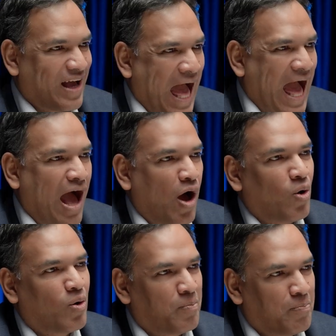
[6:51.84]

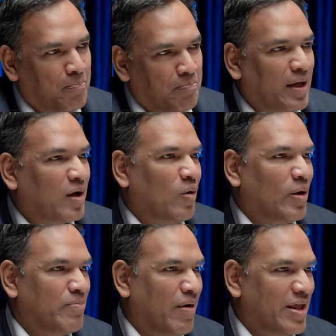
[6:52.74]
how
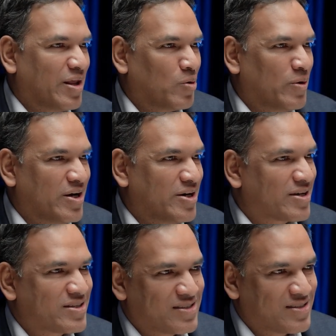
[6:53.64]
Bitcoin mining
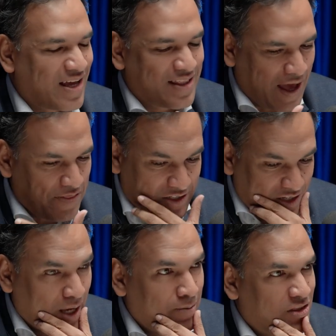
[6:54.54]
works. At the
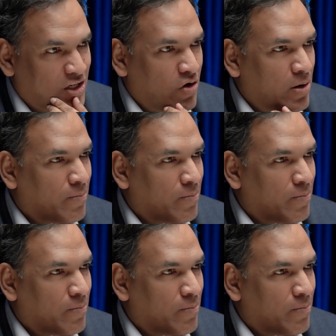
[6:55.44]
time, Ethereum